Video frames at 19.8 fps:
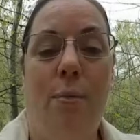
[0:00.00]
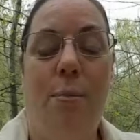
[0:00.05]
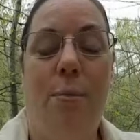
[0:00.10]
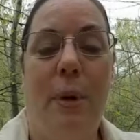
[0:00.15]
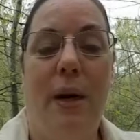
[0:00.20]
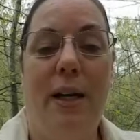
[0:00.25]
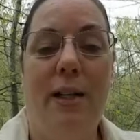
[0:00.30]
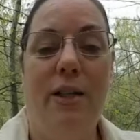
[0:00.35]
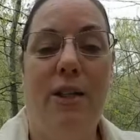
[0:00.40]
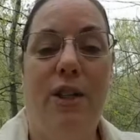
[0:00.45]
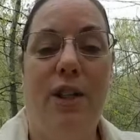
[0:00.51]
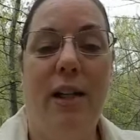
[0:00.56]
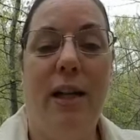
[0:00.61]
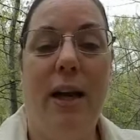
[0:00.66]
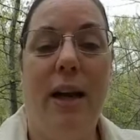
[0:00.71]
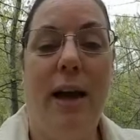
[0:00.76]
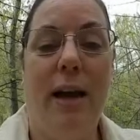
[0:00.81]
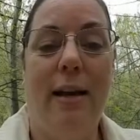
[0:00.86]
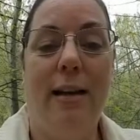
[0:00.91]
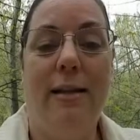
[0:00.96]
but she
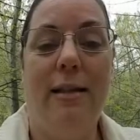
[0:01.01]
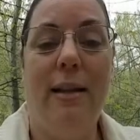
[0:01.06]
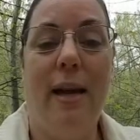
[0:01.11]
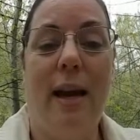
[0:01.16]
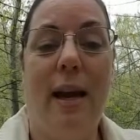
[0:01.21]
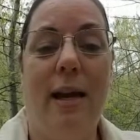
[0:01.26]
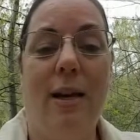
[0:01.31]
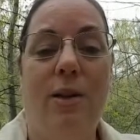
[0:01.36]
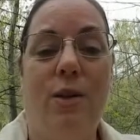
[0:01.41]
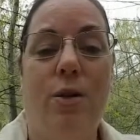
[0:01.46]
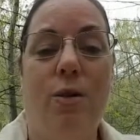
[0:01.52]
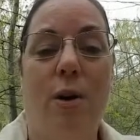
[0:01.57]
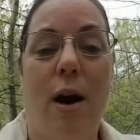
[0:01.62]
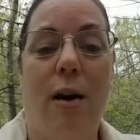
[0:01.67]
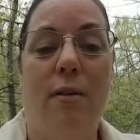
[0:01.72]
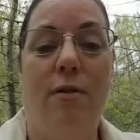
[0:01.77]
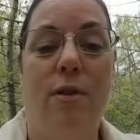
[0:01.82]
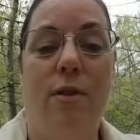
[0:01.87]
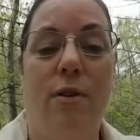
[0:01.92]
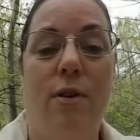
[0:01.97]
has a
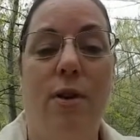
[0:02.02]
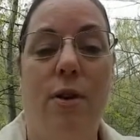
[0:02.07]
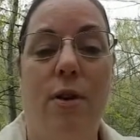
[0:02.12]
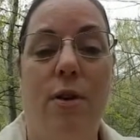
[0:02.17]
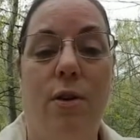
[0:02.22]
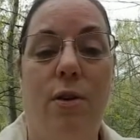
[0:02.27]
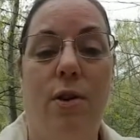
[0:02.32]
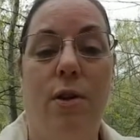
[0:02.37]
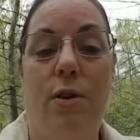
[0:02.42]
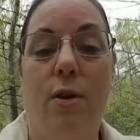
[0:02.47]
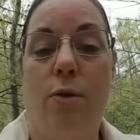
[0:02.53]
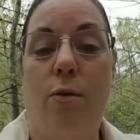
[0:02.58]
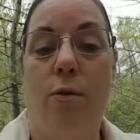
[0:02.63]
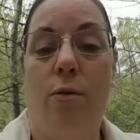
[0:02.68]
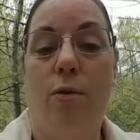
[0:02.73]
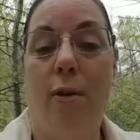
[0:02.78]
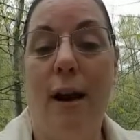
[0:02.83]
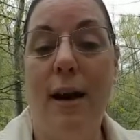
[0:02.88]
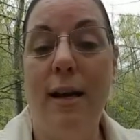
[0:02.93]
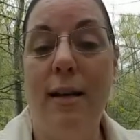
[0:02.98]
travel nurse
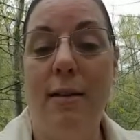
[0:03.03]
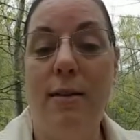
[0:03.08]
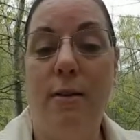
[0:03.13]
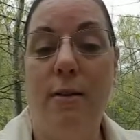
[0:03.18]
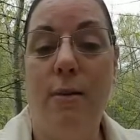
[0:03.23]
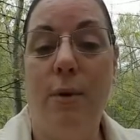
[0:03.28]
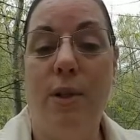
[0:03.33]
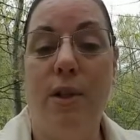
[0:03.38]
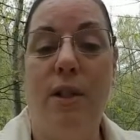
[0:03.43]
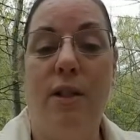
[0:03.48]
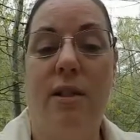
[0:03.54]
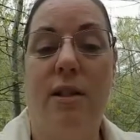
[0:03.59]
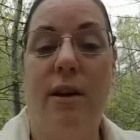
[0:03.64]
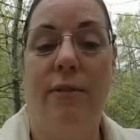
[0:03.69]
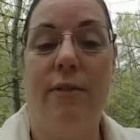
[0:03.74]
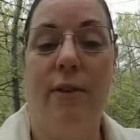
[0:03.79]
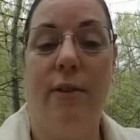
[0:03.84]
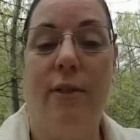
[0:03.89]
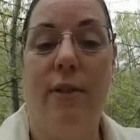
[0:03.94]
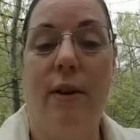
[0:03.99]
rate, which is
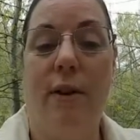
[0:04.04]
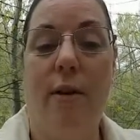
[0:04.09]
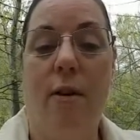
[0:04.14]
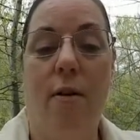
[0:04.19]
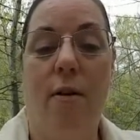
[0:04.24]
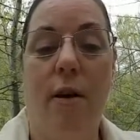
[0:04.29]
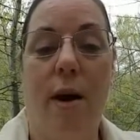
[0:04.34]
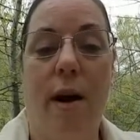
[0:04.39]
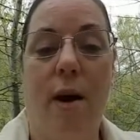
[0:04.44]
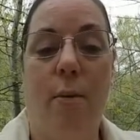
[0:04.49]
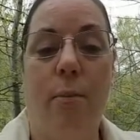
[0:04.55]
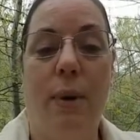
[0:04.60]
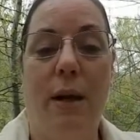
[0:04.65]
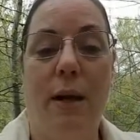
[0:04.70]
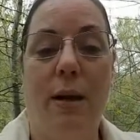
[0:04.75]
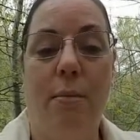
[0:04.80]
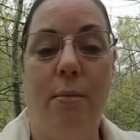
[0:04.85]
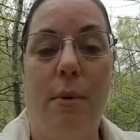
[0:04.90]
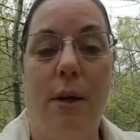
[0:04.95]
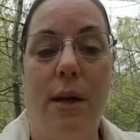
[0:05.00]
different than her
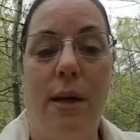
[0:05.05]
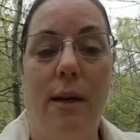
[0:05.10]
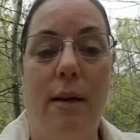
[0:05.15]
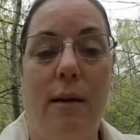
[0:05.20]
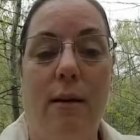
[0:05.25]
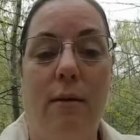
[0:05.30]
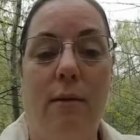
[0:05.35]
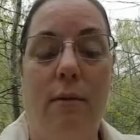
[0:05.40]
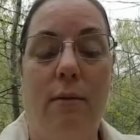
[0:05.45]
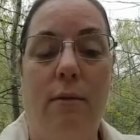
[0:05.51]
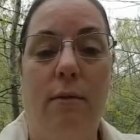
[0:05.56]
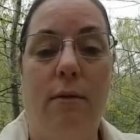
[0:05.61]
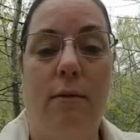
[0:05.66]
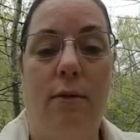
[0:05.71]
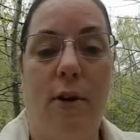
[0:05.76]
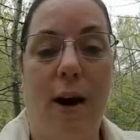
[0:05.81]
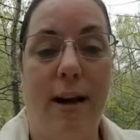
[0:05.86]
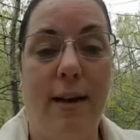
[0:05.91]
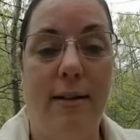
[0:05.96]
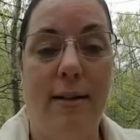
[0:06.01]
Airbnb
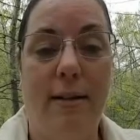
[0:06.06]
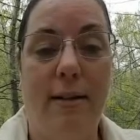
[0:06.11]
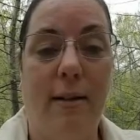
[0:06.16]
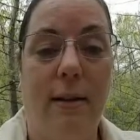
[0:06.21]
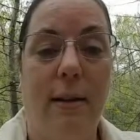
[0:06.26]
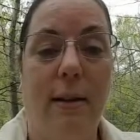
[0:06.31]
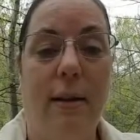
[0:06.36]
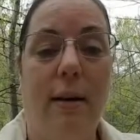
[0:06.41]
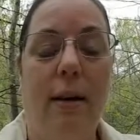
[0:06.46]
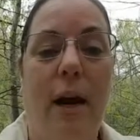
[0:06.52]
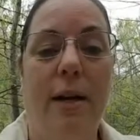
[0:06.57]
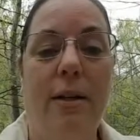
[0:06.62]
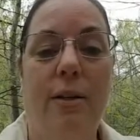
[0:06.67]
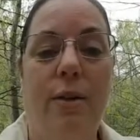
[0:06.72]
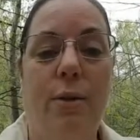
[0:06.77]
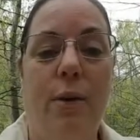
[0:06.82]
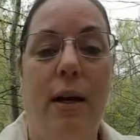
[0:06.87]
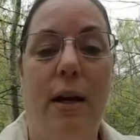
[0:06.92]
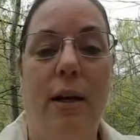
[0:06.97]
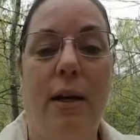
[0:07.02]
rates. I
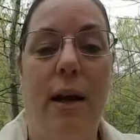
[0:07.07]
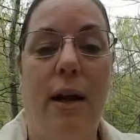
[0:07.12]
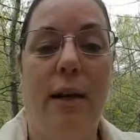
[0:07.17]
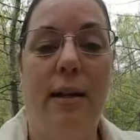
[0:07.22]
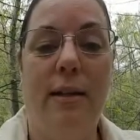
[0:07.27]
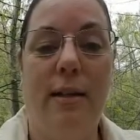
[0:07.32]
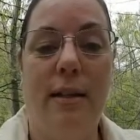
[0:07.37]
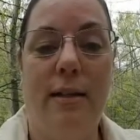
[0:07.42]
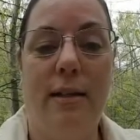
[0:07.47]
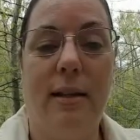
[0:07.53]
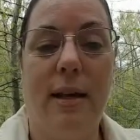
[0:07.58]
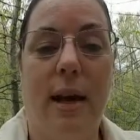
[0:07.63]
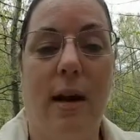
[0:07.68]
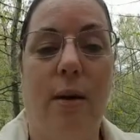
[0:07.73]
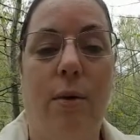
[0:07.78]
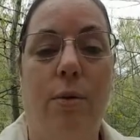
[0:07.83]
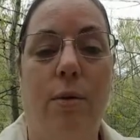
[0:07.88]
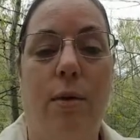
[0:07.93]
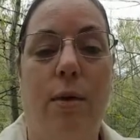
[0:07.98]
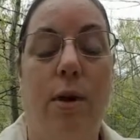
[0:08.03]
do get a
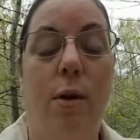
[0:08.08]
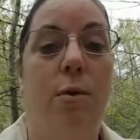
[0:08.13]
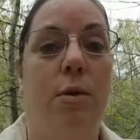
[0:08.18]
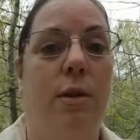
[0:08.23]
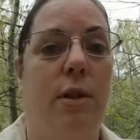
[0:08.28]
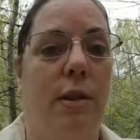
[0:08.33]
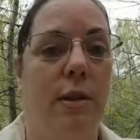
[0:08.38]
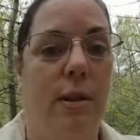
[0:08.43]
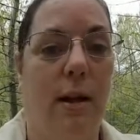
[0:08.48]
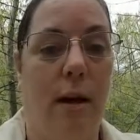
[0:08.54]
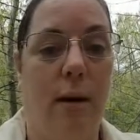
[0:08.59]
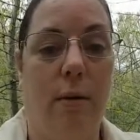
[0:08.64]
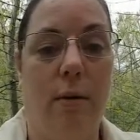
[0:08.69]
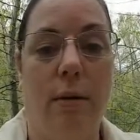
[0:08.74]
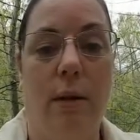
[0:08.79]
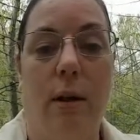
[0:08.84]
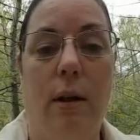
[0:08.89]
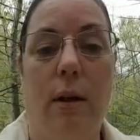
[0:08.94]
discount, huge discount,